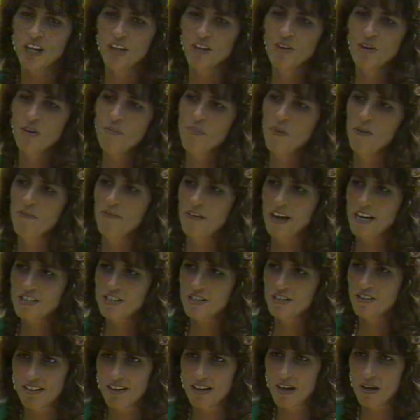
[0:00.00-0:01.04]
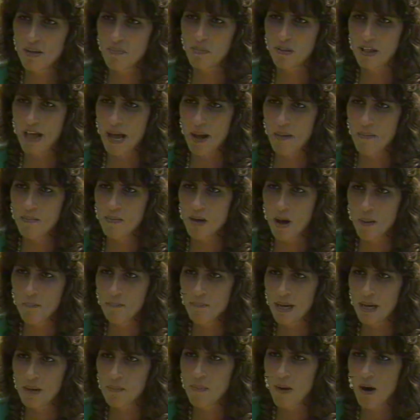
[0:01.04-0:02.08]
In your profession, you play a
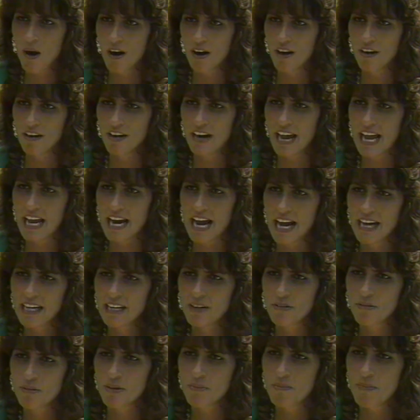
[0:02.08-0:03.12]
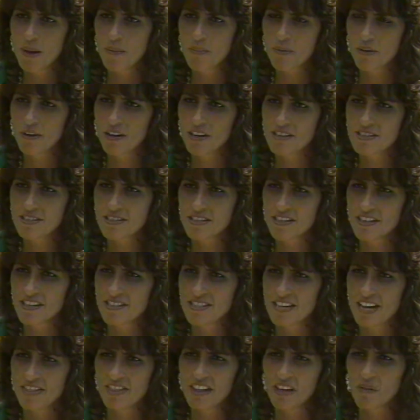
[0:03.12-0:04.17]
big part, and I can remember an
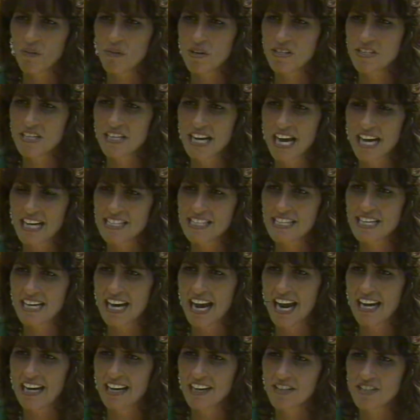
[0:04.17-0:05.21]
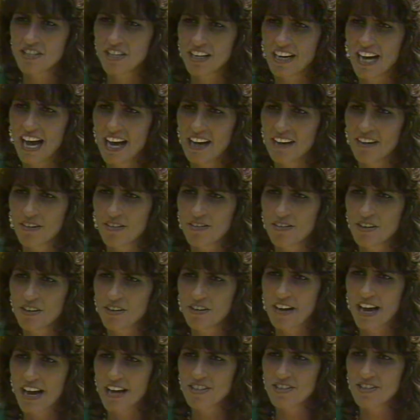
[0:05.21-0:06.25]
incident, I think it was in 1980 at Chicago's
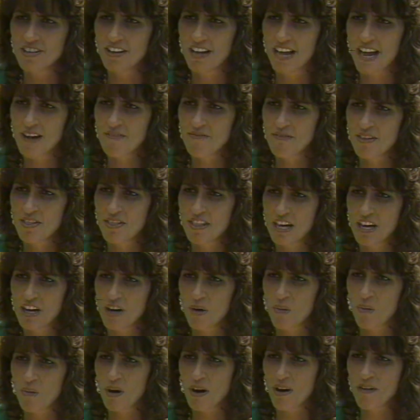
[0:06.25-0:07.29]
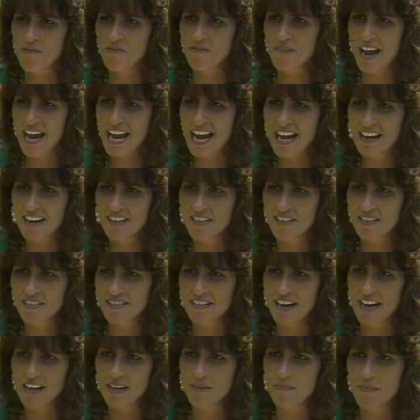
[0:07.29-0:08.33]
International Amphitheater, where a fan in the
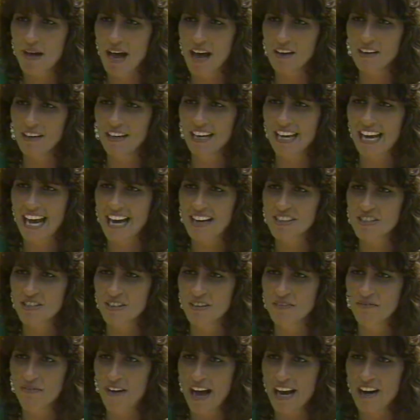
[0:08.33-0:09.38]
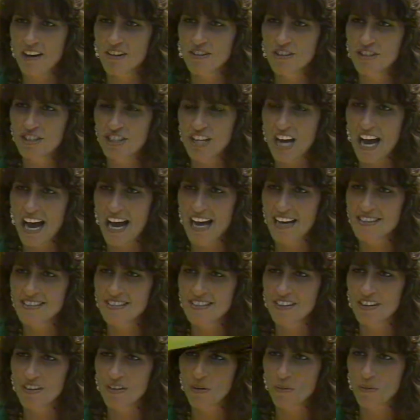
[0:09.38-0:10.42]
second balcony actually fired shots
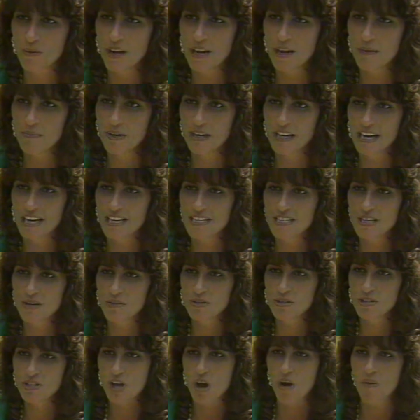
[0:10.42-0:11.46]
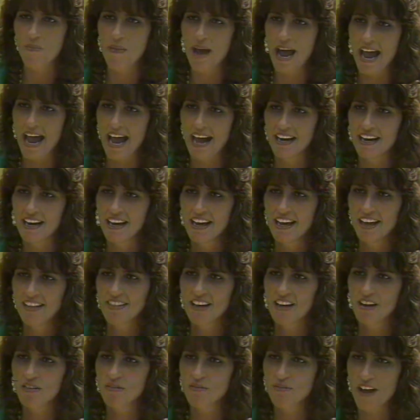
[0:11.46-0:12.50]
into the ring because he was so mad
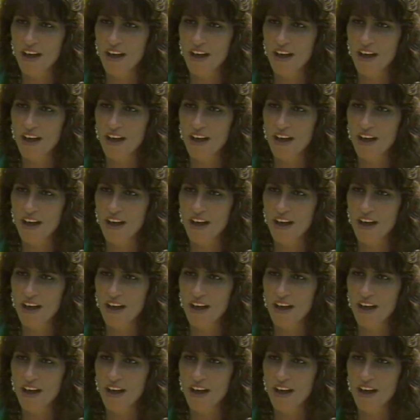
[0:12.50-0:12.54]
that his